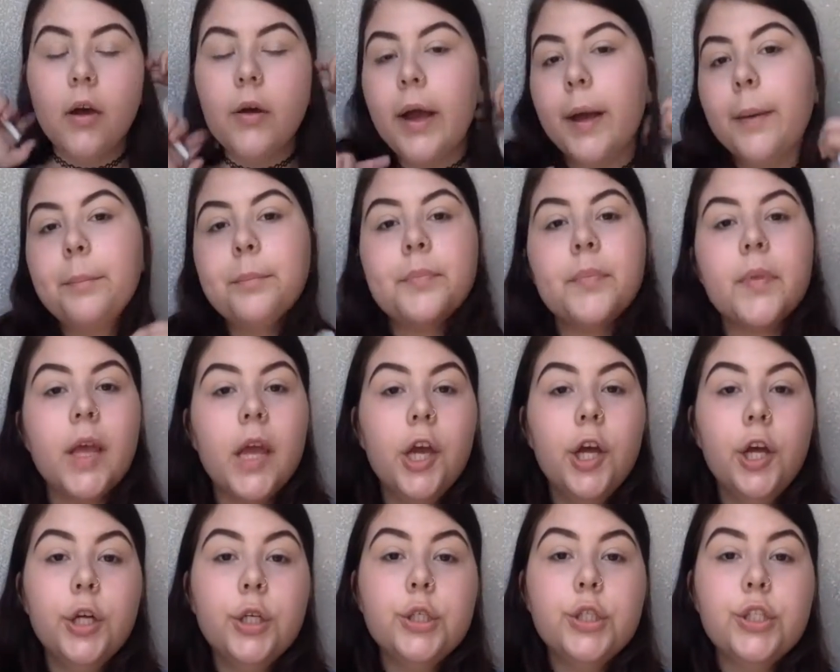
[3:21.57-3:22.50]
Okay,
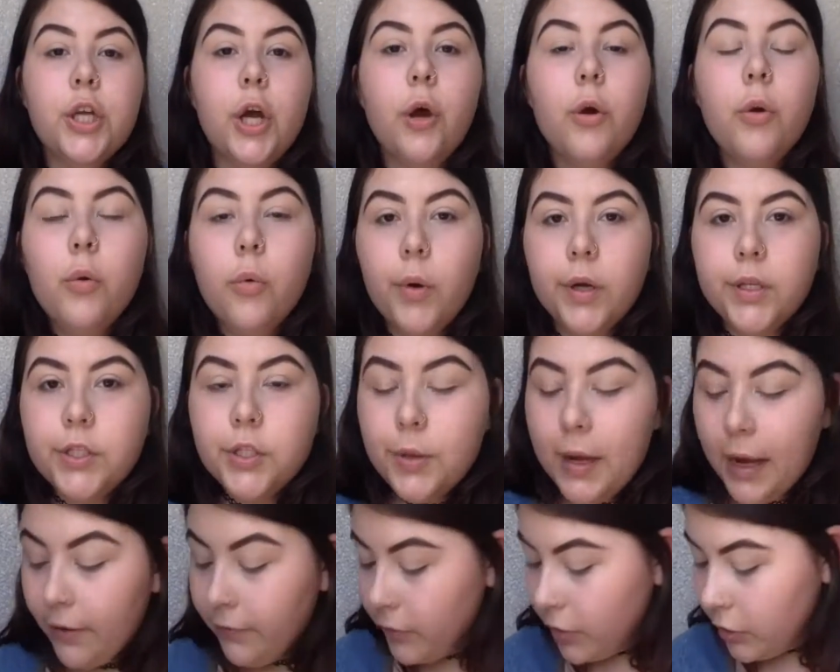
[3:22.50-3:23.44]
so once you
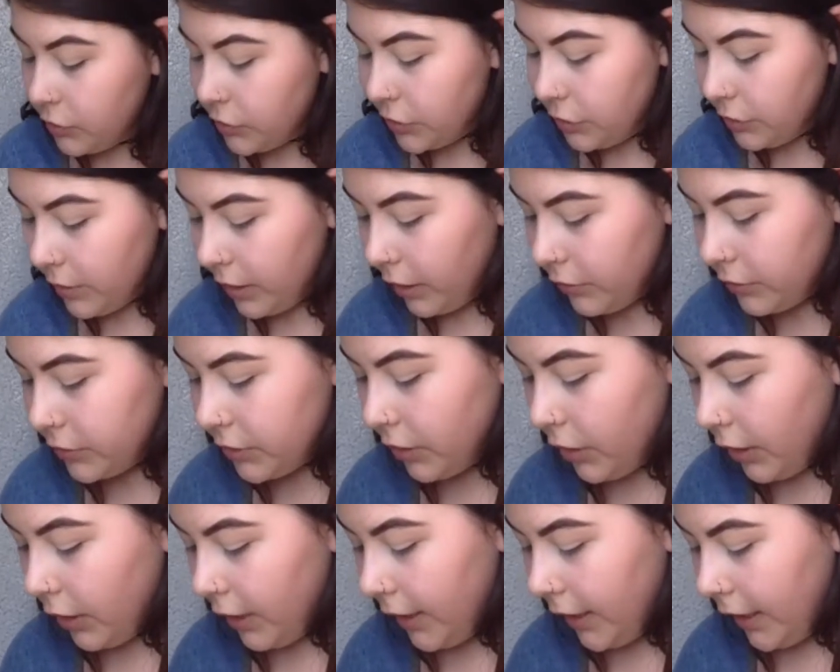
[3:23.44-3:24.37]
have those 2 colors
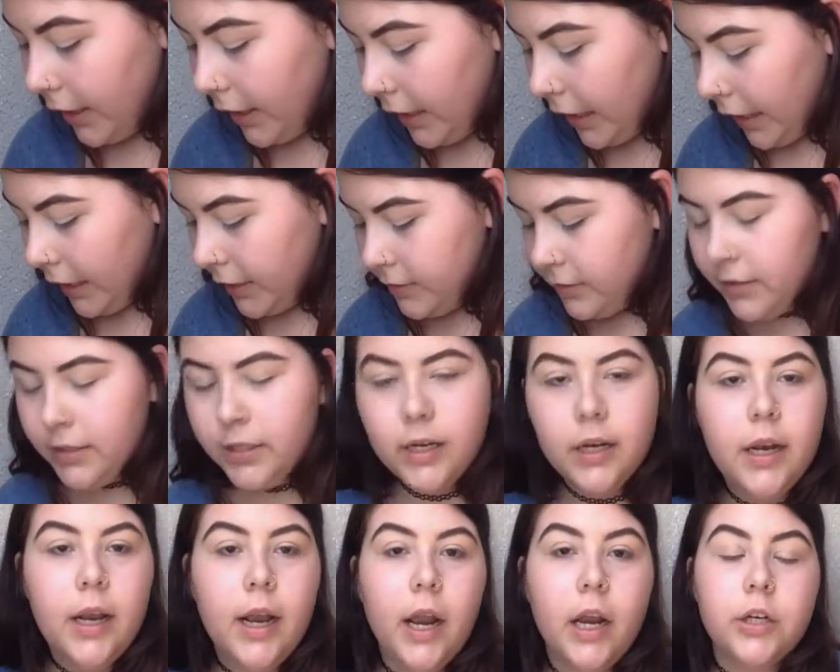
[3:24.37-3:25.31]
on, and I
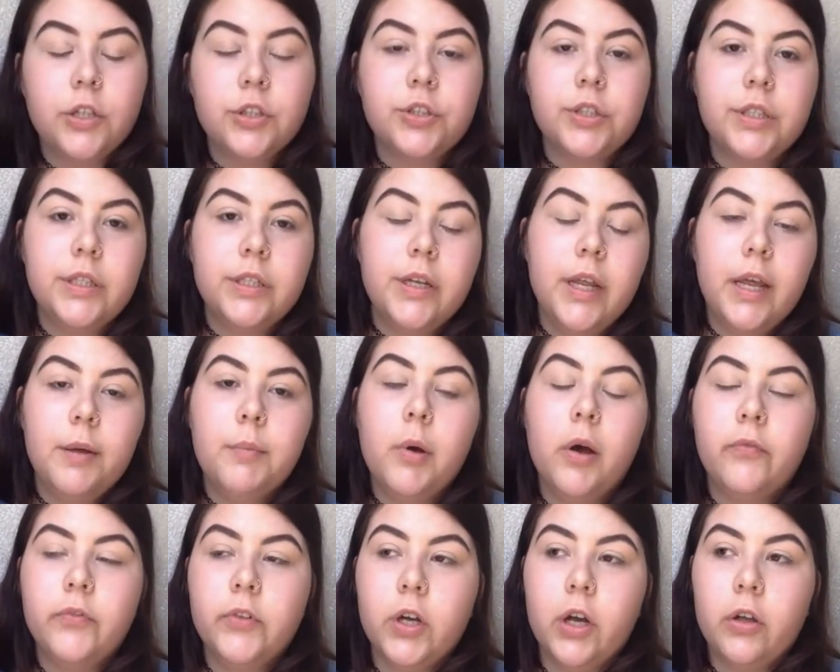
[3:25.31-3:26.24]
didn't actually name
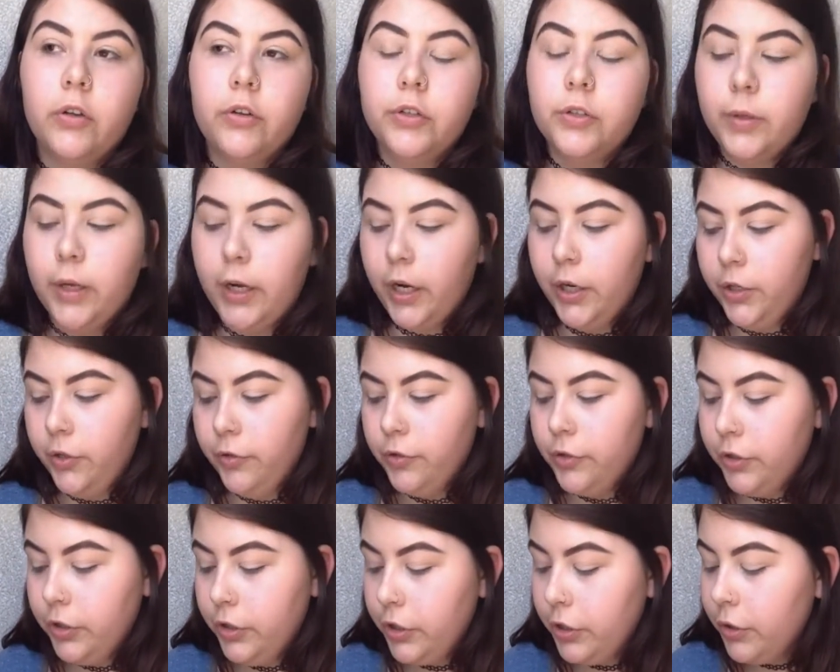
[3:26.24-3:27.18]
off the colors like I
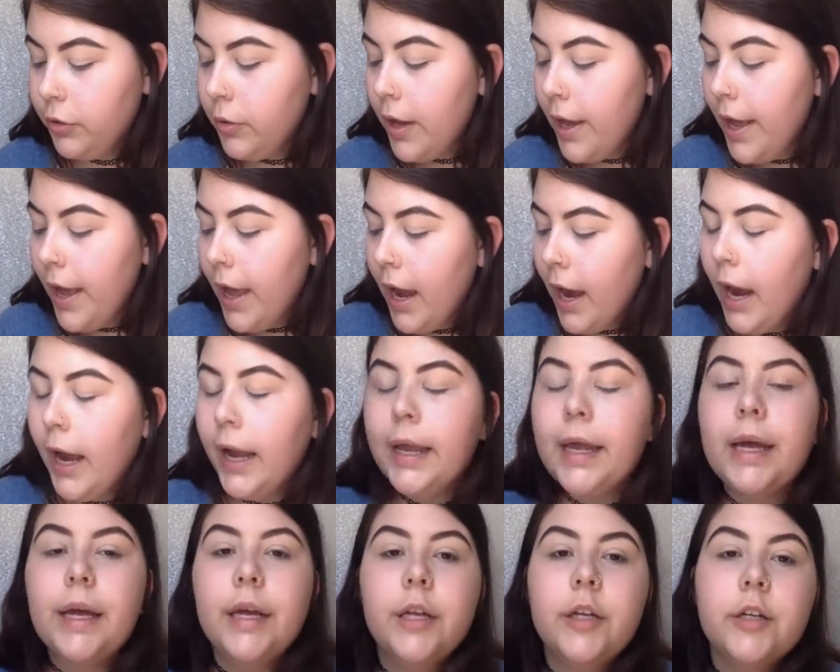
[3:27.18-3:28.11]
usually do,
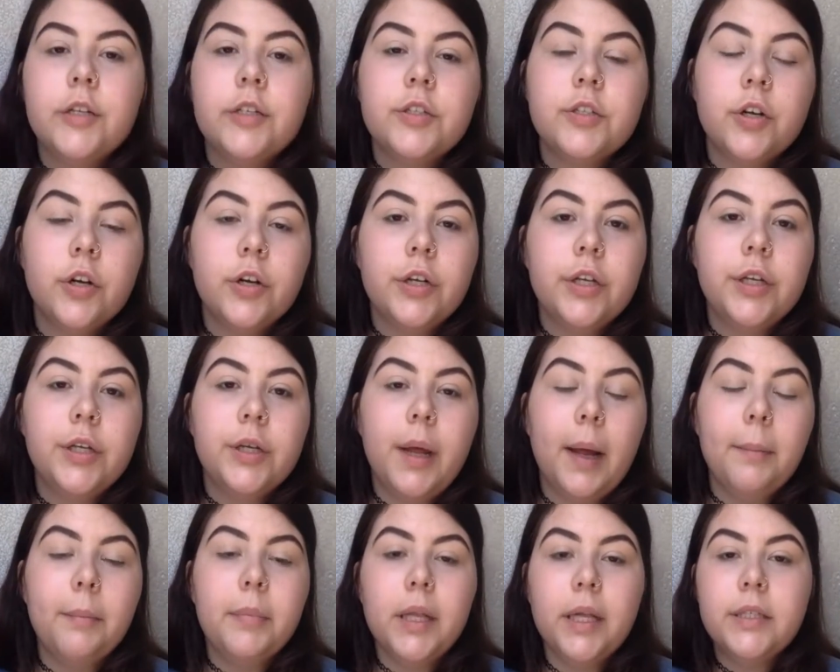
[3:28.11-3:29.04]

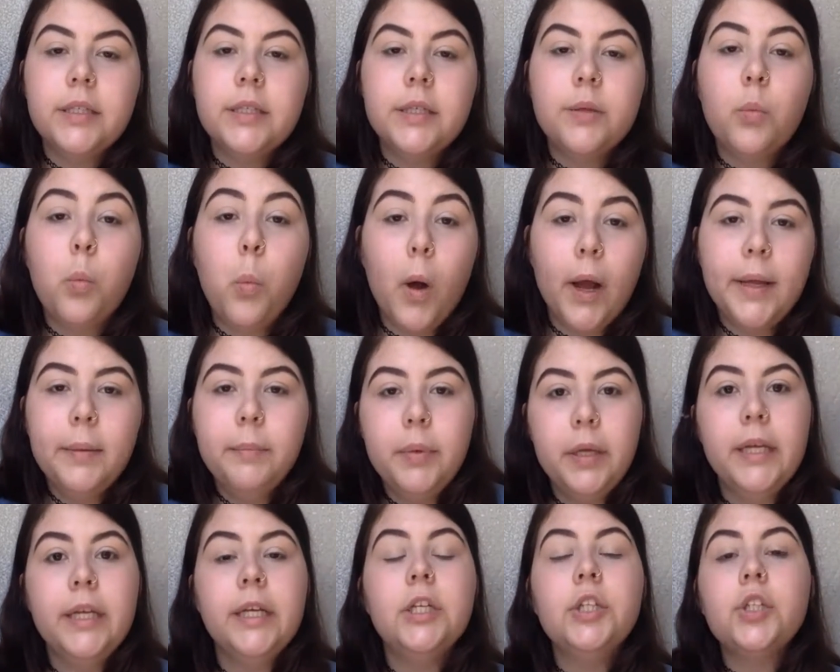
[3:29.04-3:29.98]
I blended white
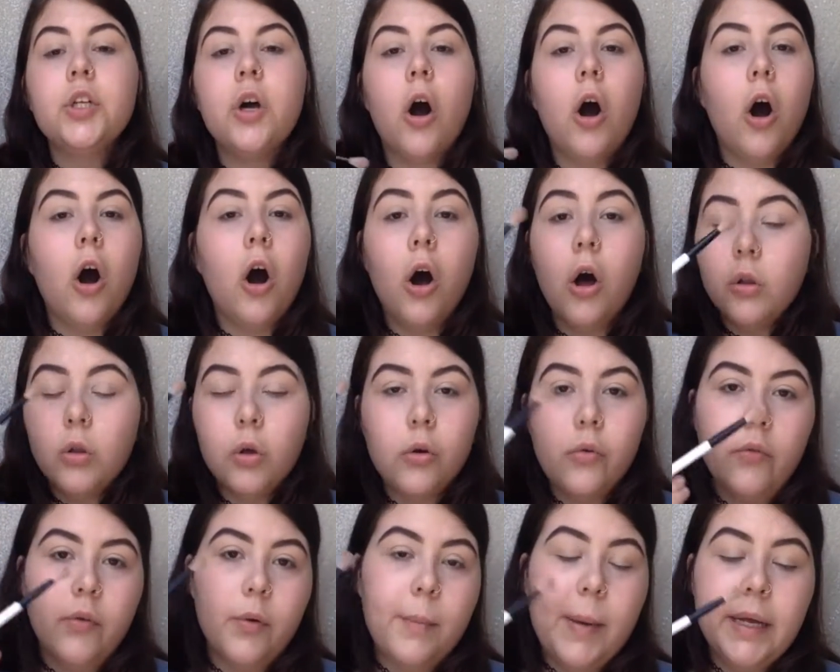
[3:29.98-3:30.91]
peach all
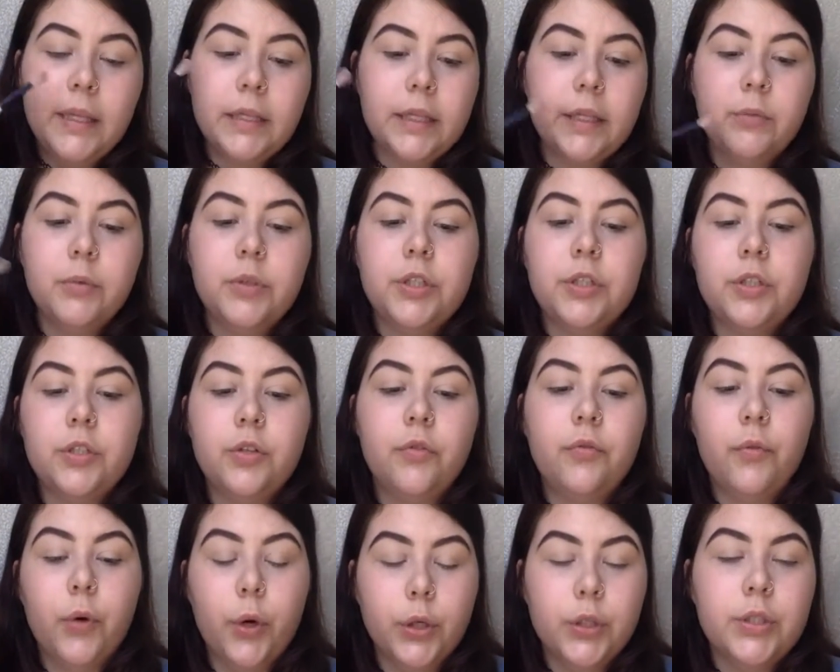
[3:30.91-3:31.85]
over my lid, which is the
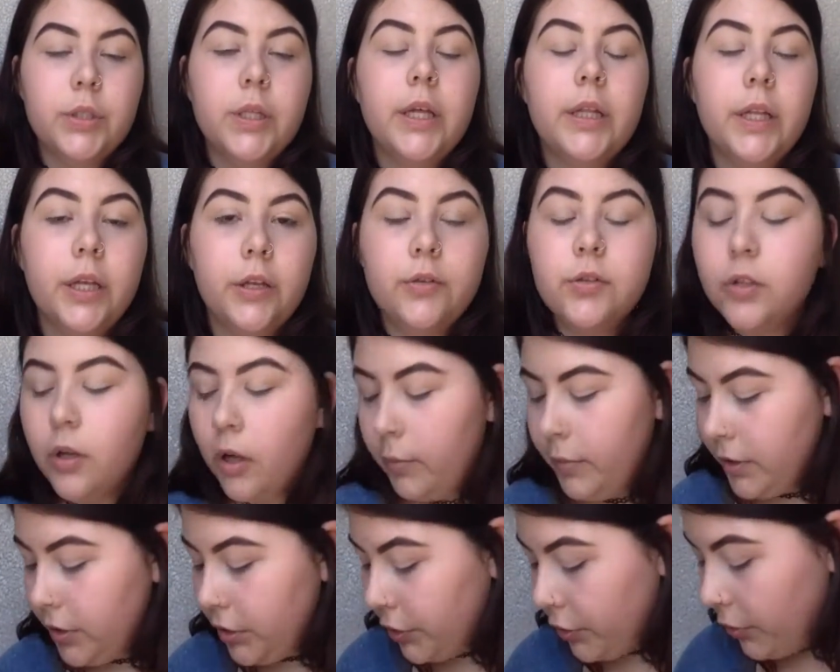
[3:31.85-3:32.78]
first thing that you saw
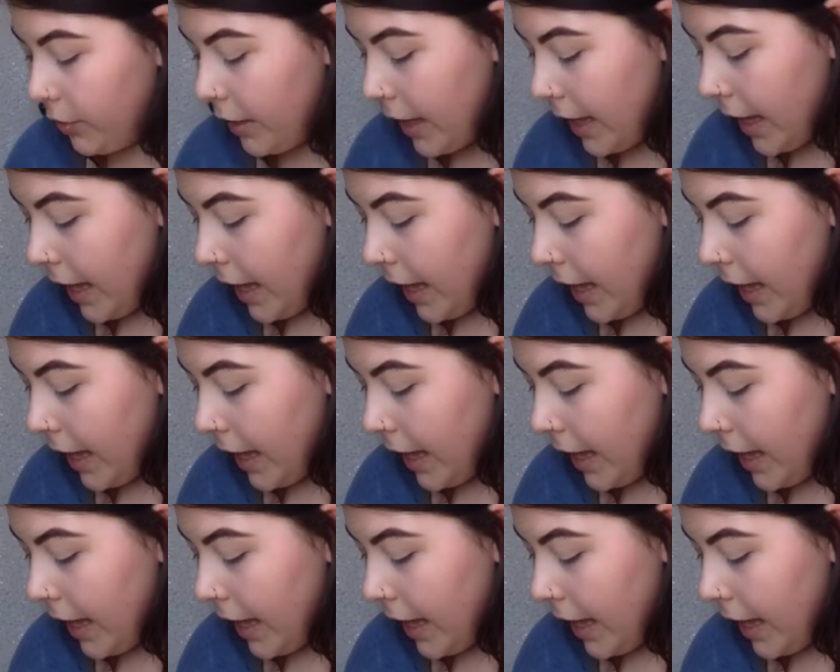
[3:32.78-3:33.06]
me do,